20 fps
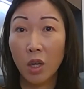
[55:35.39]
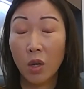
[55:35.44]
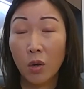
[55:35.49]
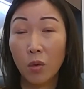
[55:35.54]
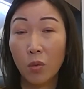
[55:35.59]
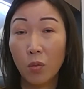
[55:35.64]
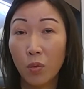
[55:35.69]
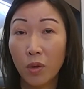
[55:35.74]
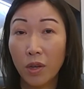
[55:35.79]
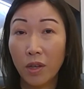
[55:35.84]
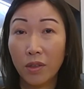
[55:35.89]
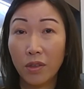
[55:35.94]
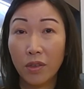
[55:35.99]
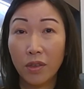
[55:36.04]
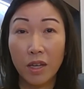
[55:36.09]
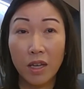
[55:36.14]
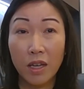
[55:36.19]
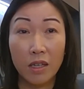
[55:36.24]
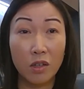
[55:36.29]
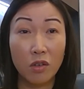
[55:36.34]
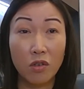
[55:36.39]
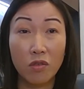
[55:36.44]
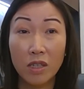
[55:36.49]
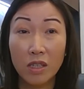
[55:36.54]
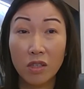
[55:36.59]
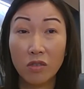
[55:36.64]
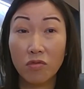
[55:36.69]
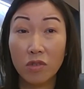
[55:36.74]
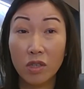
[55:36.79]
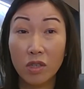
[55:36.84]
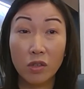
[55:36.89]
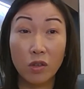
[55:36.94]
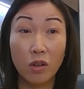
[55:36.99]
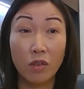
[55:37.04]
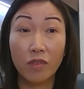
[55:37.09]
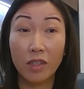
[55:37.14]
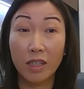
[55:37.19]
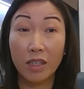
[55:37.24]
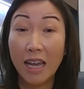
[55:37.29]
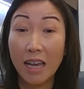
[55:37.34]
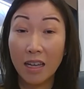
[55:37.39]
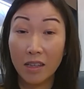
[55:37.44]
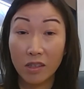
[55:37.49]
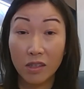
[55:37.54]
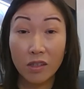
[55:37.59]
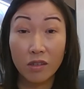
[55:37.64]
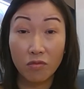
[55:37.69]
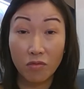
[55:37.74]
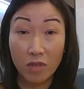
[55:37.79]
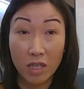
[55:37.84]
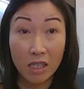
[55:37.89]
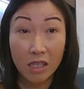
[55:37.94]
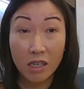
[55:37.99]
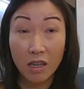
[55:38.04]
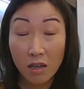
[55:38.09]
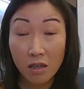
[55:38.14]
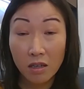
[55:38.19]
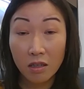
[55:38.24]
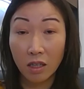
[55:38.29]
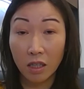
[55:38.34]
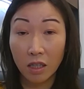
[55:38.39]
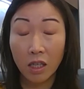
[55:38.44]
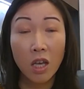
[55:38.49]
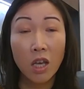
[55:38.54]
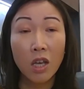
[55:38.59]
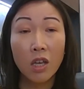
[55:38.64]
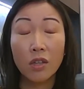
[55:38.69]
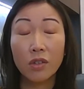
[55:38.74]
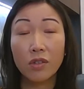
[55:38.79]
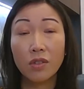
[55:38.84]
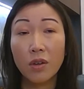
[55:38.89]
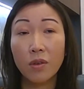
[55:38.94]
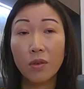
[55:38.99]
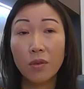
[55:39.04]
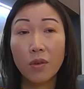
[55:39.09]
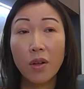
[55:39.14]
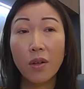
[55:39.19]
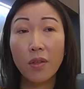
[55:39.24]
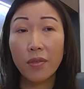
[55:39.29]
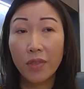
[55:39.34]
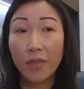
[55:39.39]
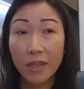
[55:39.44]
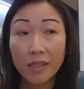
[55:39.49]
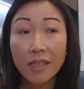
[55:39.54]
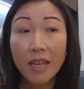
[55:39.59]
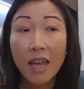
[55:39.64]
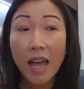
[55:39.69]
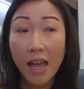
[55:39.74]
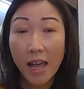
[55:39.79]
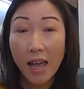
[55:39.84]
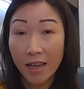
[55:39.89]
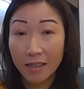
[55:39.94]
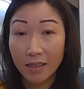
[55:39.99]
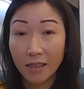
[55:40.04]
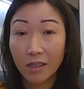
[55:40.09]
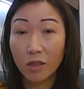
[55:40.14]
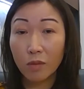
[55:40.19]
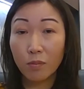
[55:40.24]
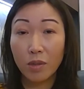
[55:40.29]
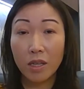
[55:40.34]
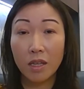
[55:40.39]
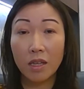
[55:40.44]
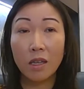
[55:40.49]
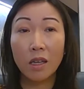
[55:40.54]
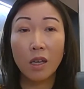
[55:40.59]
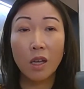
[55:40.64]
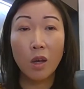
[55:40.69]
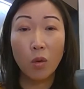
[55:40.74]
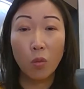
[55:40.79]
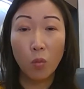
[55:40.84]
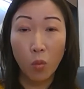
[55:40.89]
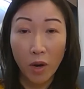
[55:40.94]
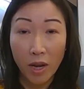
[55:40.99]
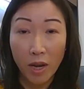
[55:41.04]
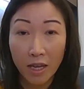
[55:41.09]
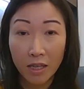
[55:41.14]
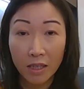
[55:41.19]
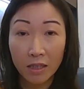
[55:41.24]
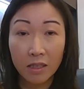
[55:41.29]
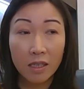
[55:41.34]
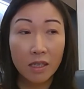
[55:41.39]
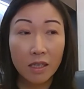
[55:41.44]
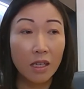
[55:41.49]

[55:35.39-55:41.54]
with an increased risk of the cancer returning so this has to be weighed